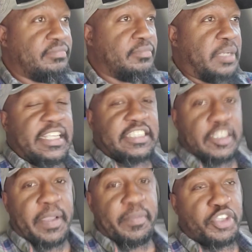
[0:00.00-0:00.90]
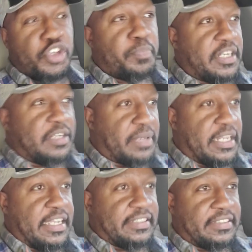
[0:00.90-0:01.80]
But these are the people you put in
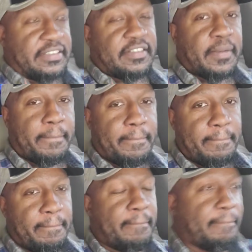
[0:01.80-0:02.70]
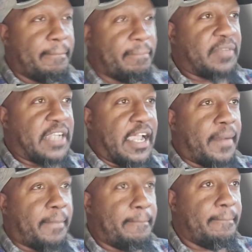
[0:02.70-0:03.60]
place.
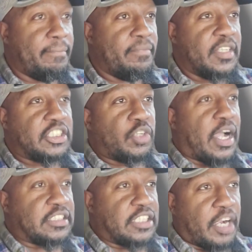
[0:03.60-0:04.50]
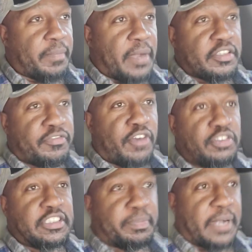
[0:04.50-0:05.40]
Okay. So I talk about the
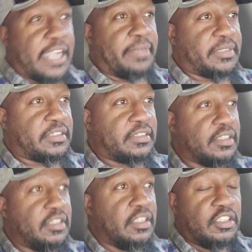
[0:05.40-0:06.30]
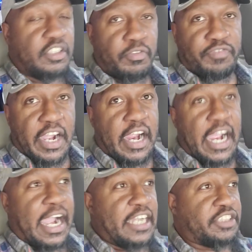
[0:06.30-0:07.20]
frozen pipes, the fire
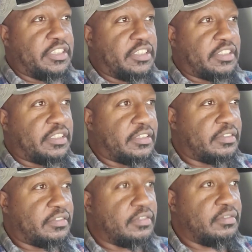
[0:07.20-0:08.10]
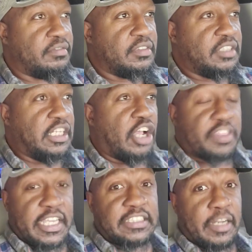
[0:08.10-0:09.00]
hydrants, you know,
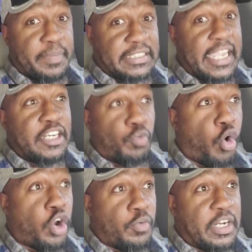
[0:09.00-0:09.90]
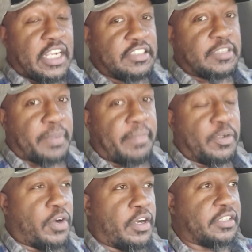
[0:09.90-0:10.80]
things that pertain to water when it comes to public
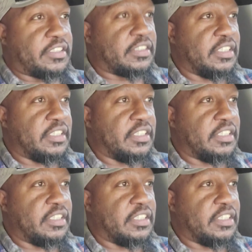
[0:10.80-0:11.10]
works.